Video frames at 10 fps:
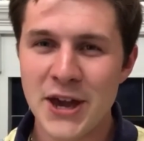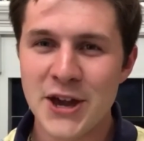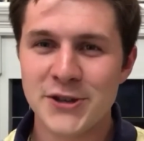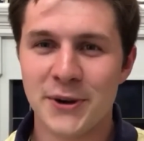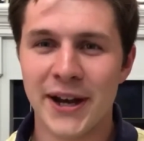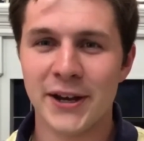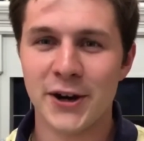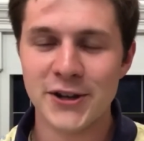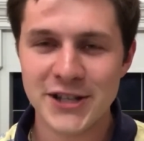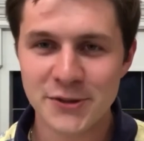So I
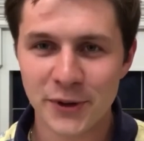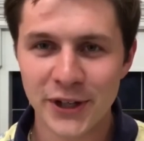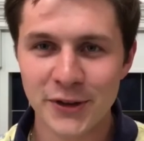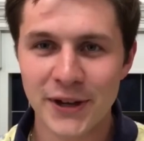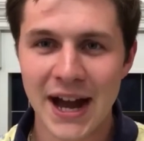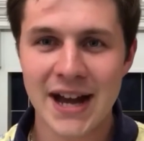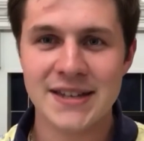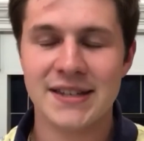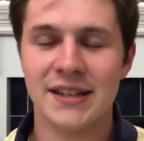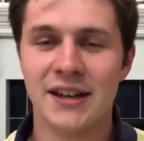encourage each one of you
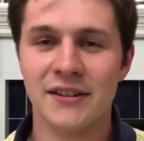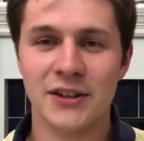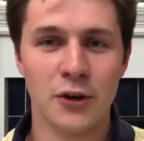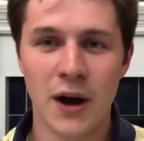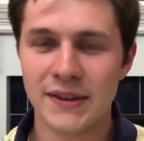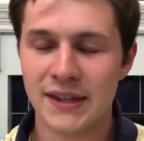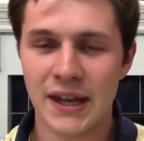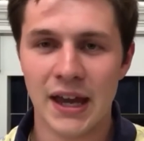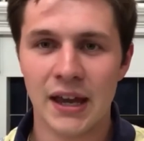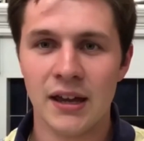guys to, to go out
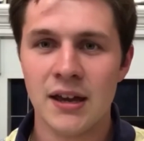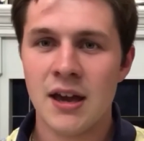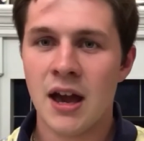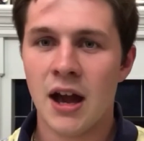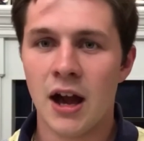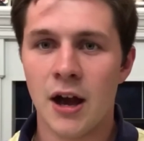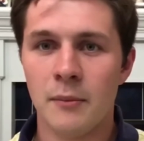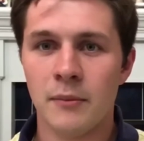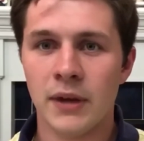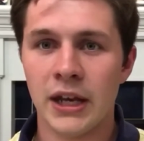today,
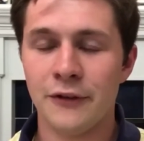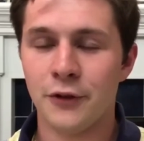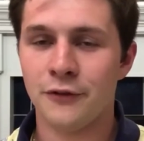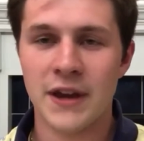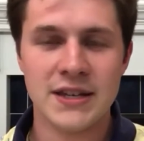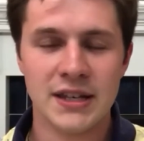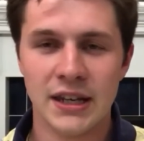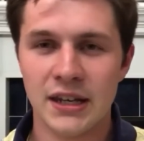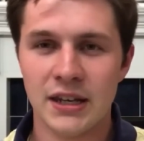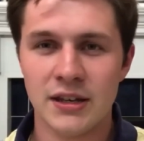um, and if you're facing
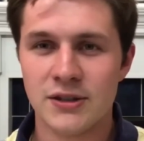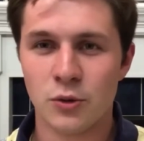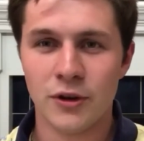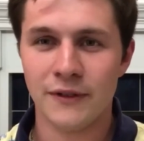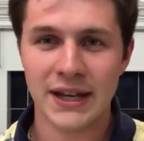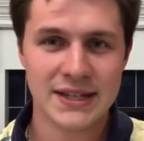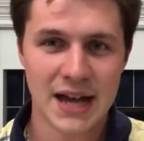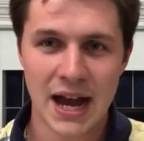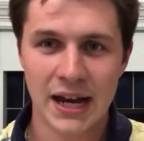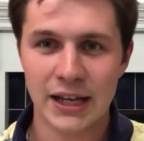any sort of
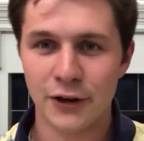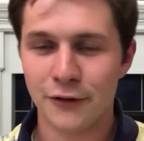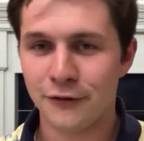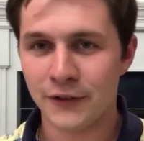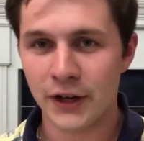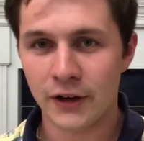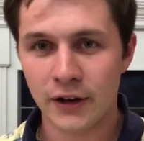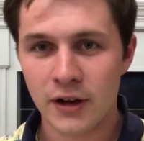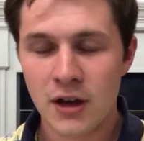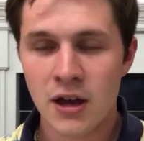anxiety or
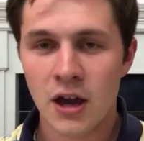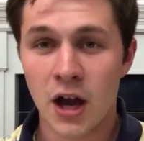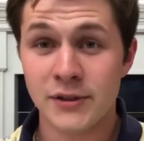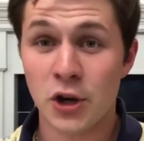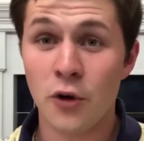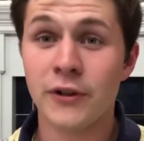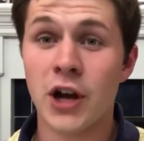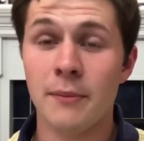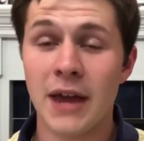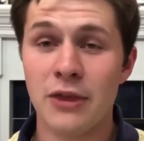fear, uh, to
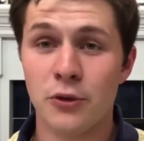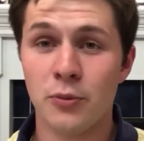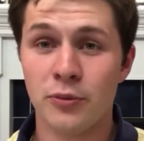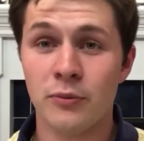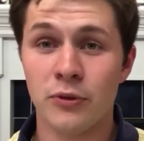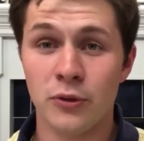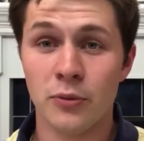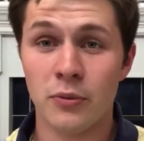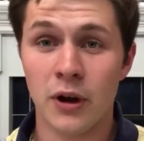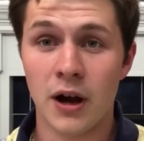overcome that through through
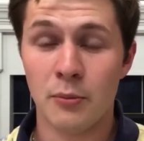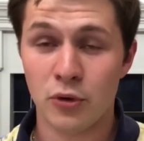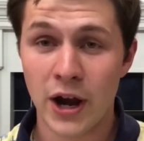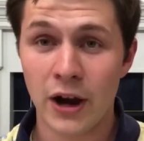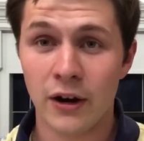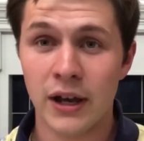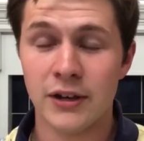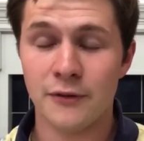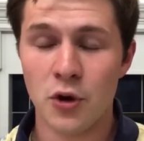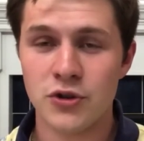uh, prayer and
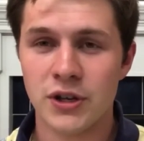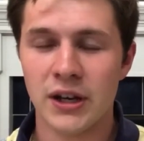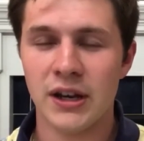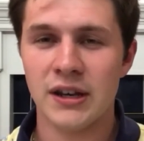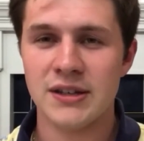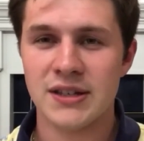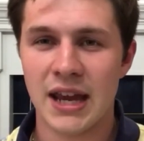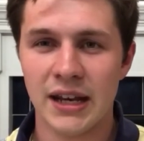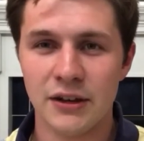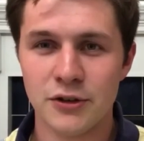devotion and, and,
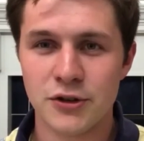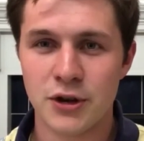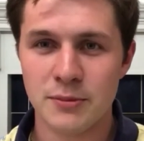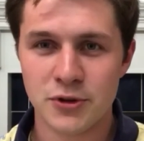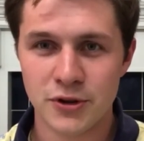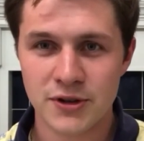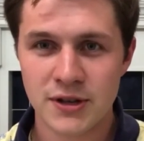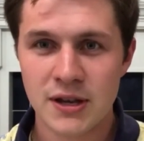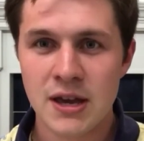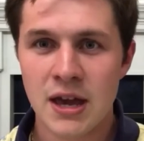staying in your scriptures
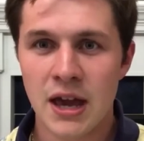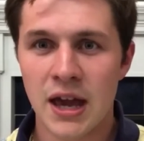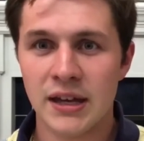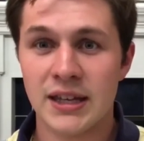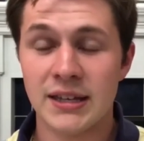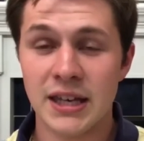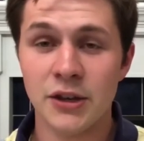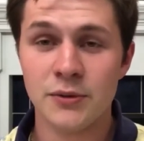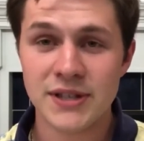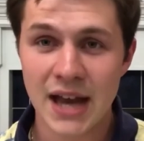and
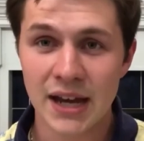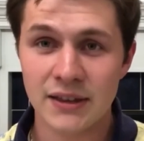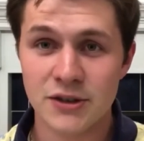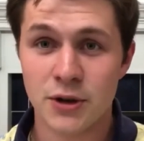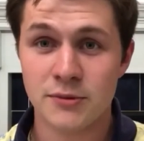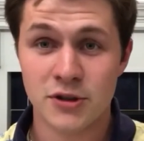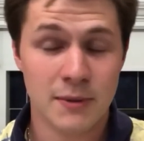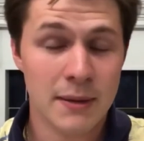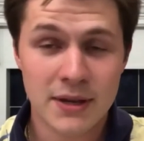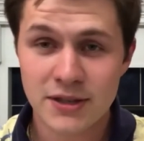continue reciting these scriptures.
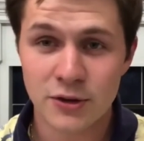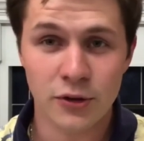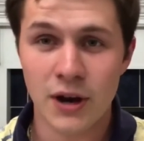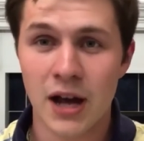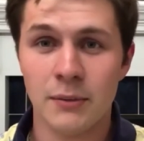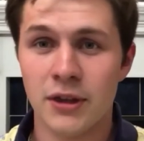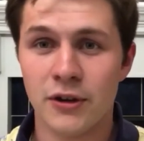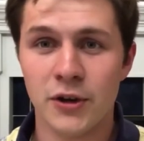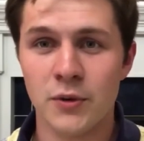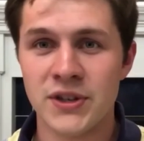Maybe it's Deuteronomy
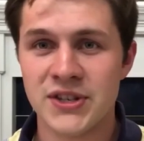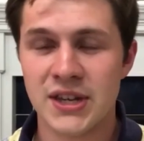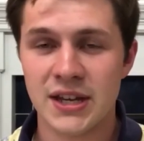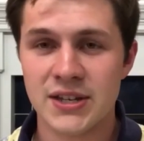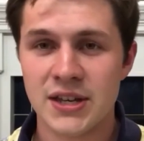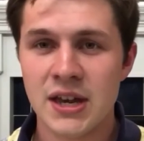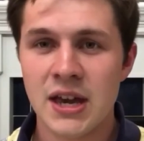31 6.